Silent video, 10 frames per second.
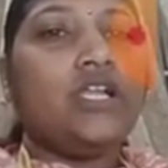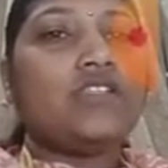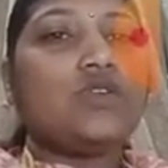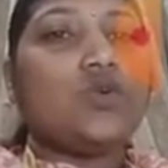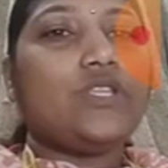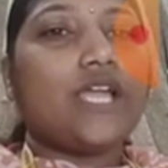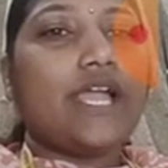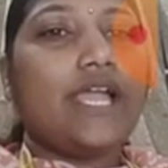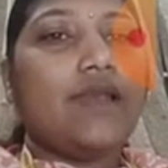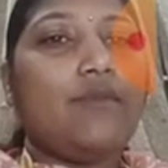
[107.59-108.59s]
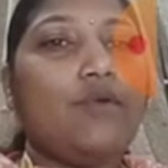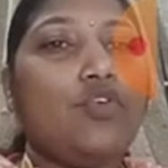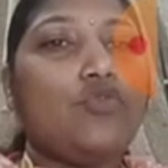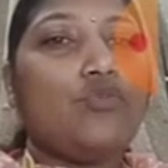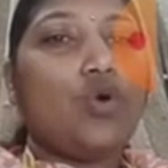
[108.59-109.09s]
So with the help
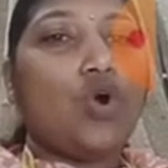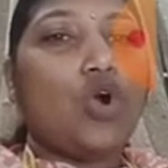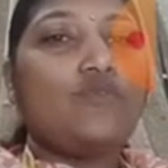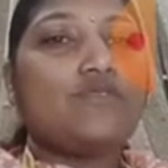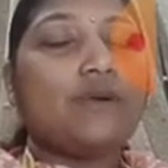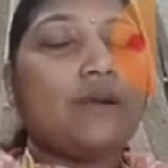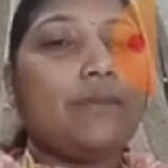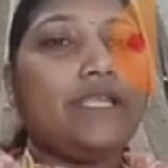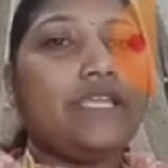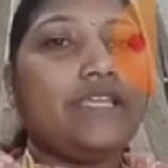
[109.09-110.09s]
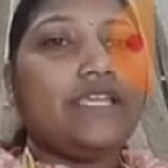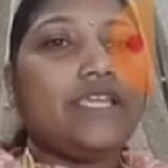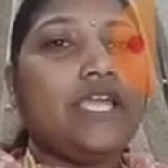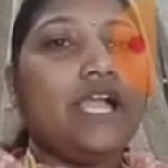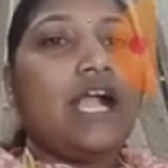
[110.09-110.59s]
of Bob's public
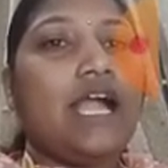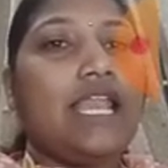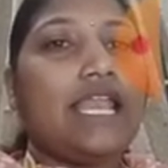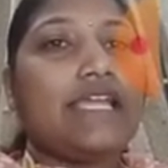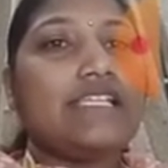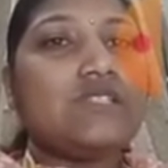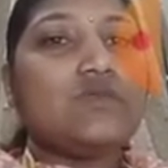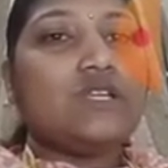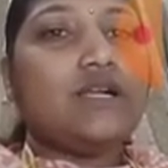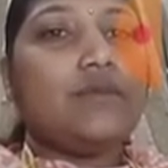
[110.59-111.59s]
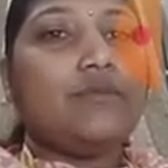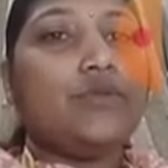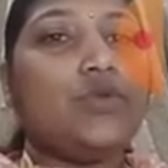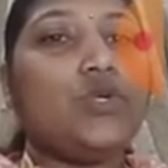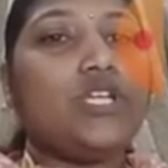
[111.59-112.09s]
key, Alice will
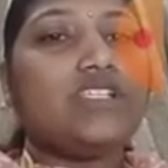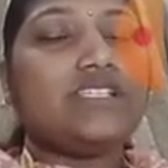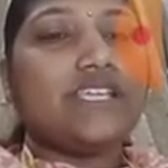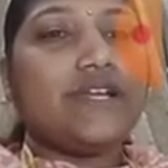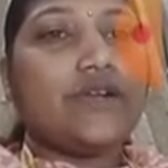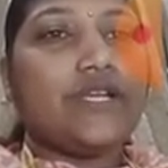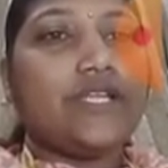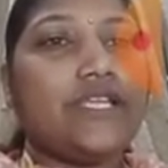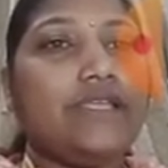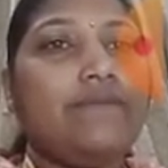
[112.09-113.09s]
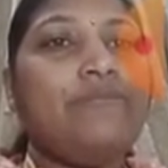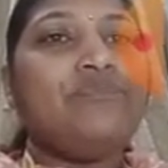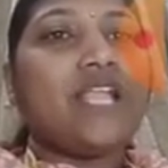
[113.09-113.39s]
compute a secret key.